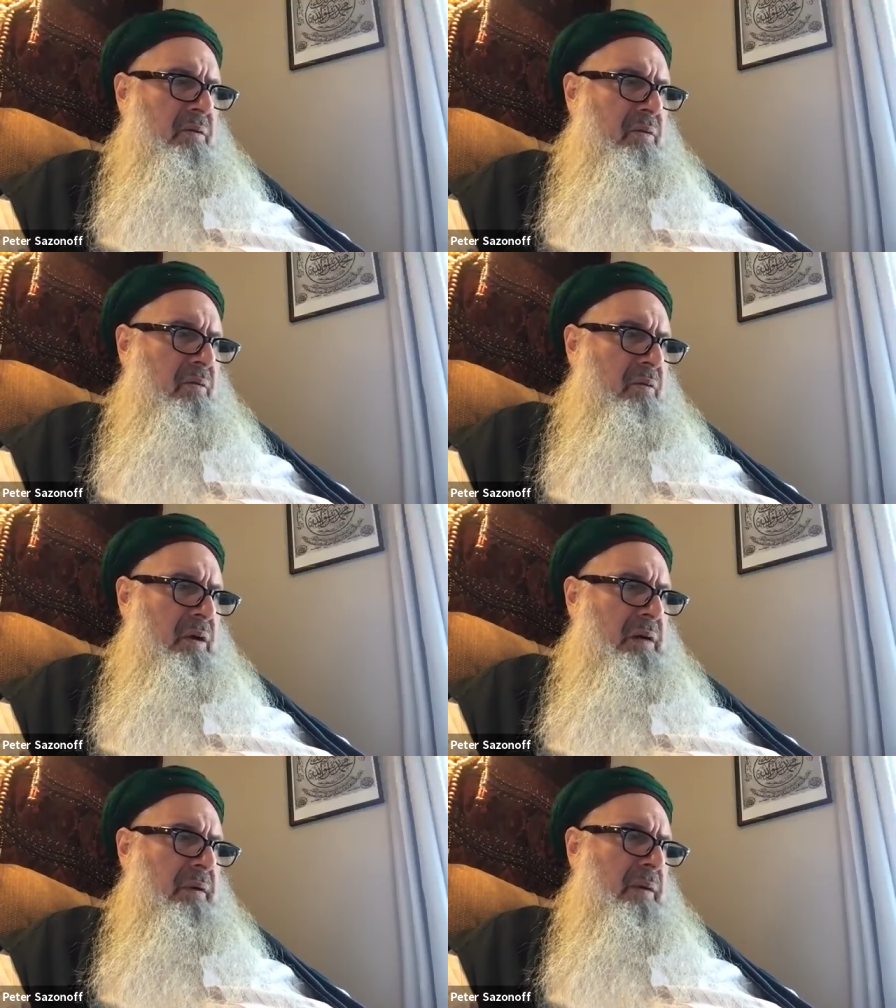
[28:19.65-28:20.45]
to
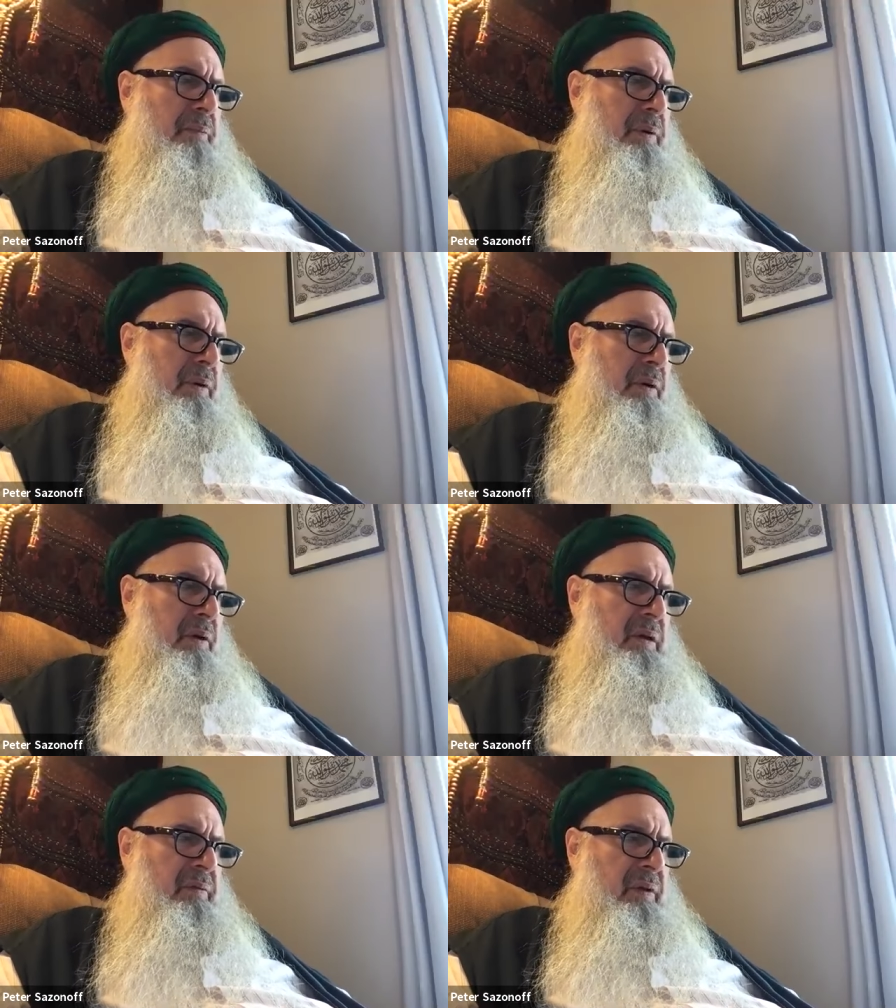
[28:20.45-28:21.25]
come up,
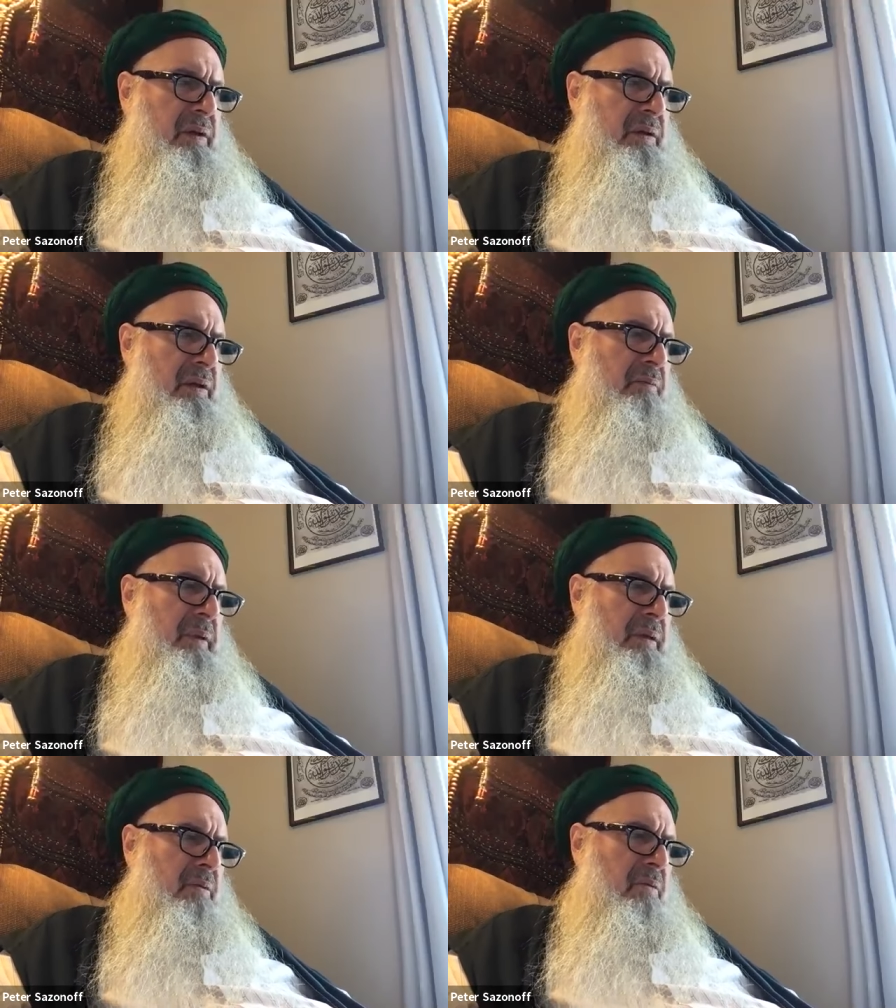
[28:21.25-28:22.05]
even a little
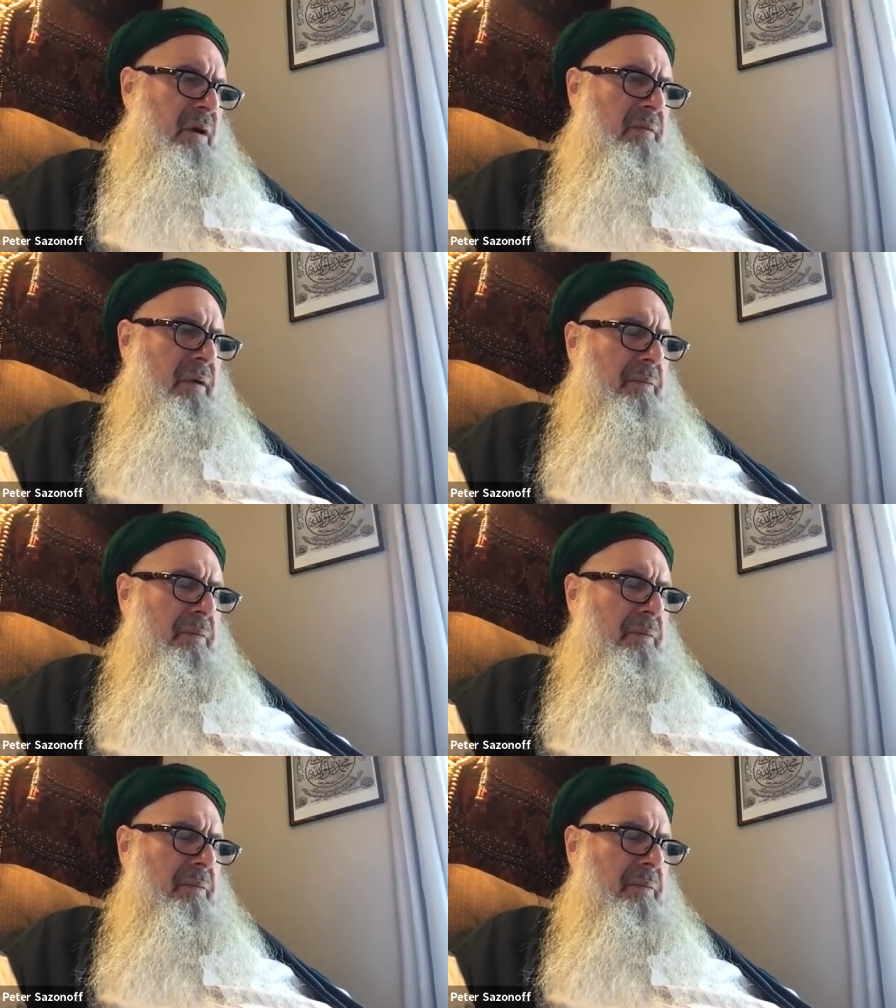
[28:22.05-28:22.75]
bit to come up